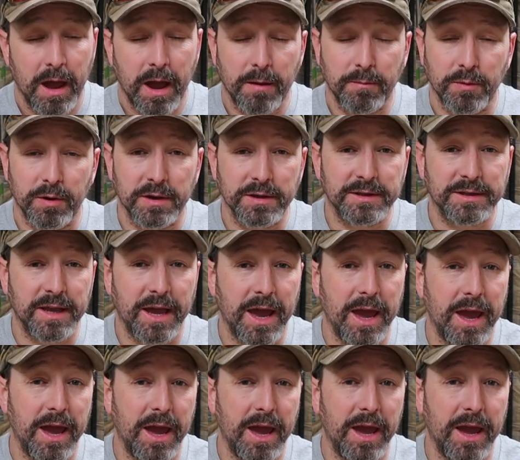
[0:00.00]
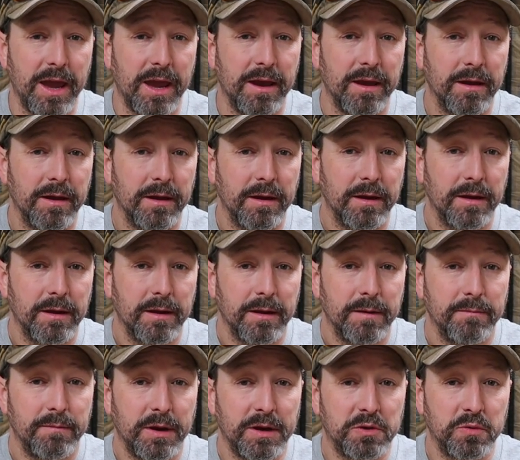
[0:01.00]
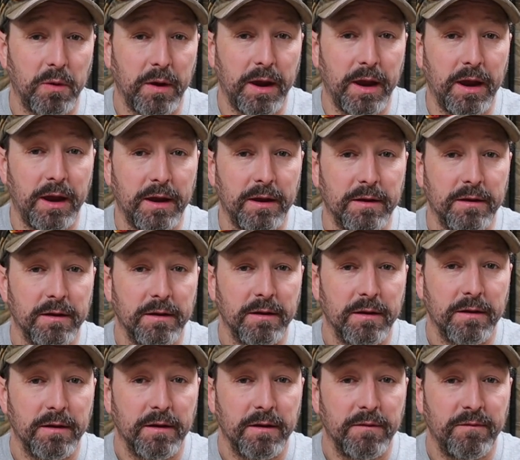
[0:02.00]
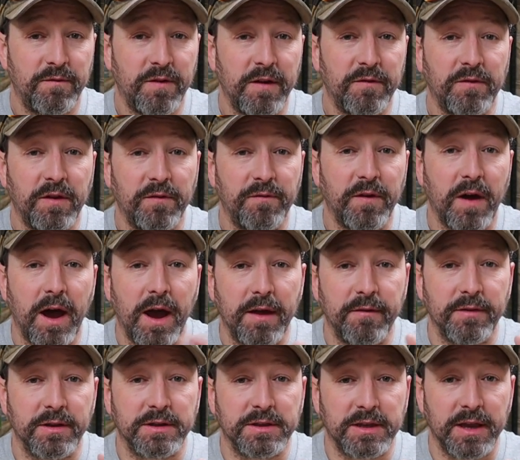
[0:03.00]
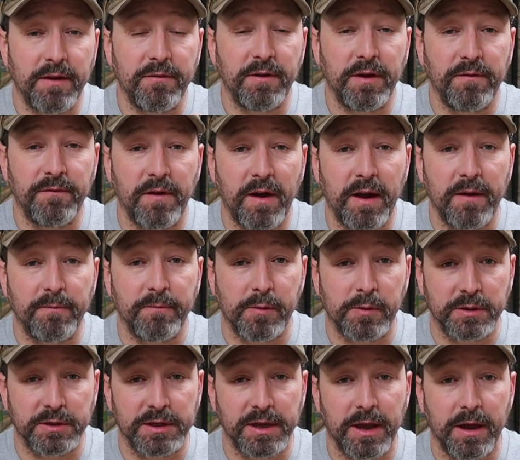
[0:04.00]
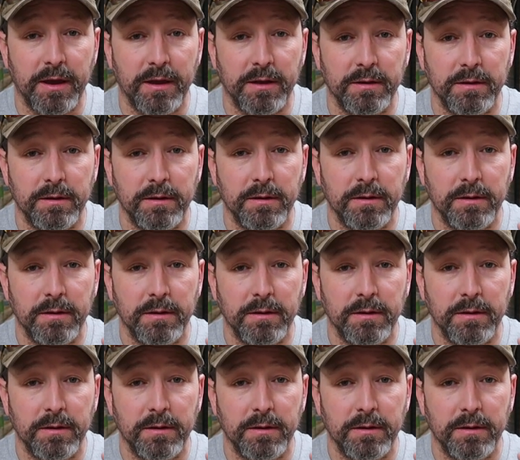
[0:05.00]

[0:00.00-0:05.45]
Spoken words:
going to say between 55 and 75%.